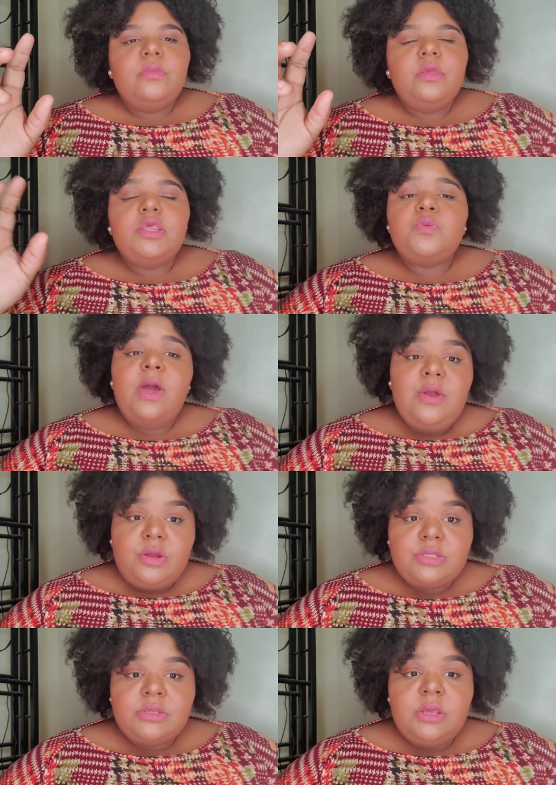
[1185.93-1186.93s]

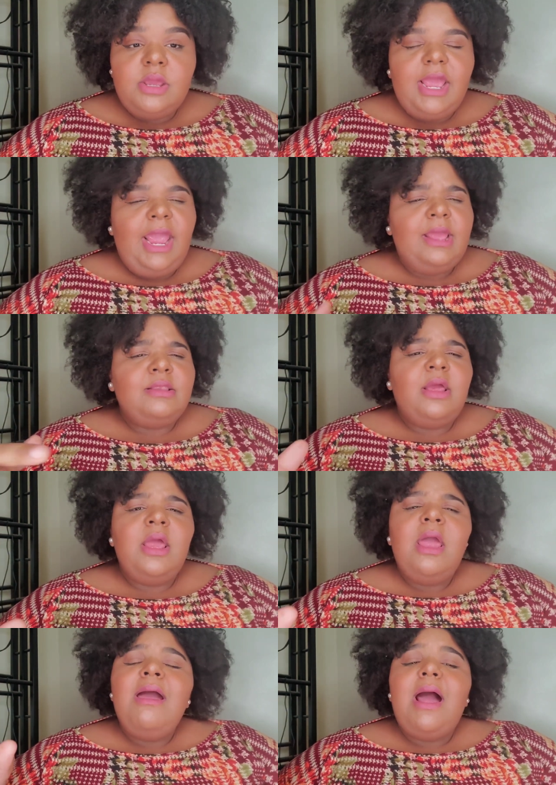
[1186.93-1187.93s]
sweaters, and
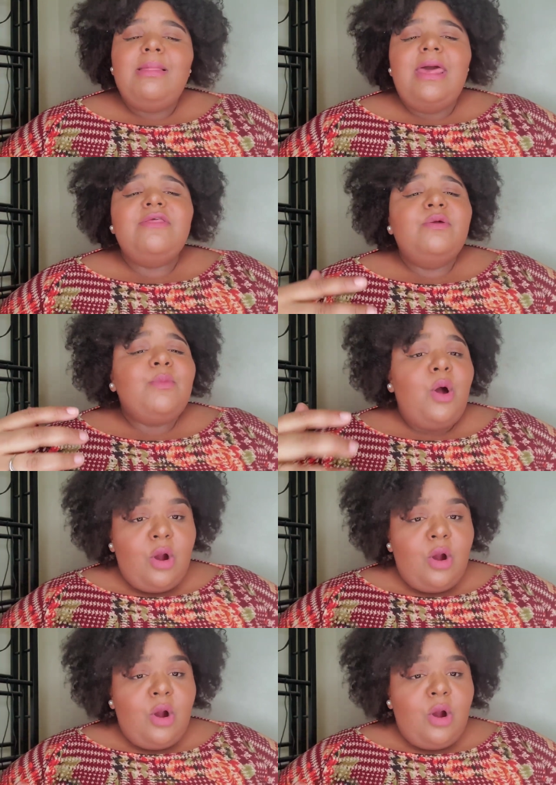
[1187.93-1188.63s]
a lot of them